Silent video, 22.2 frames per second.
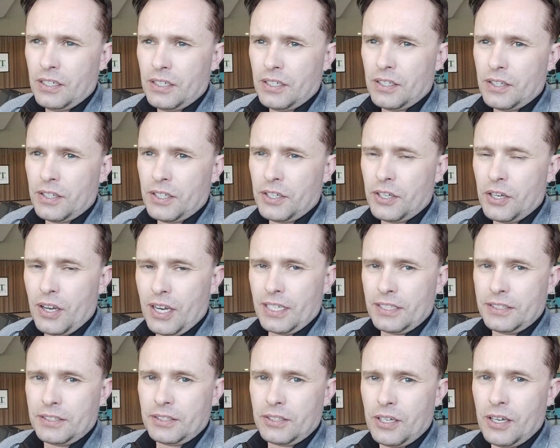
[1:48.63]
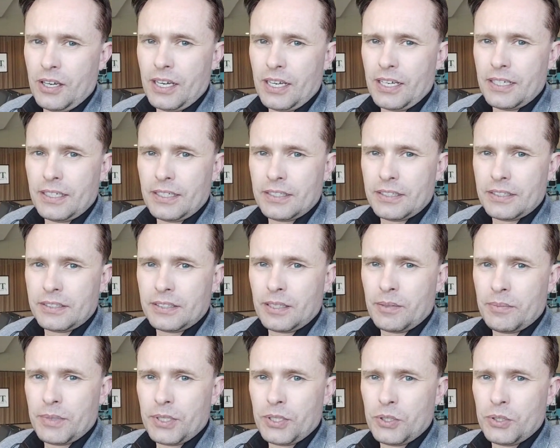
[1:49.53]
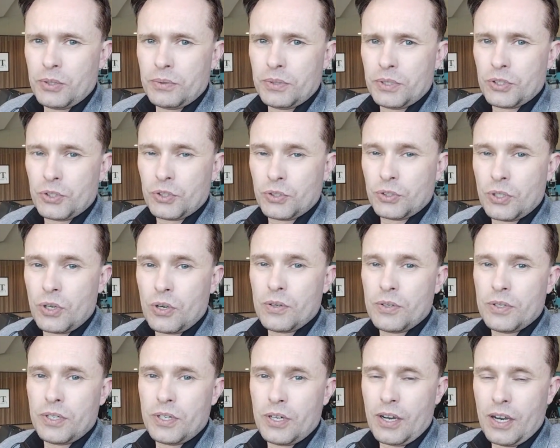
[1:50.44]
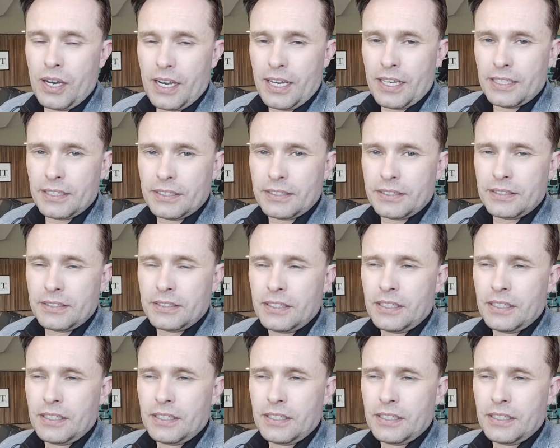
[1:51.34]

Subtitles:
the nice guy as someone who is so nice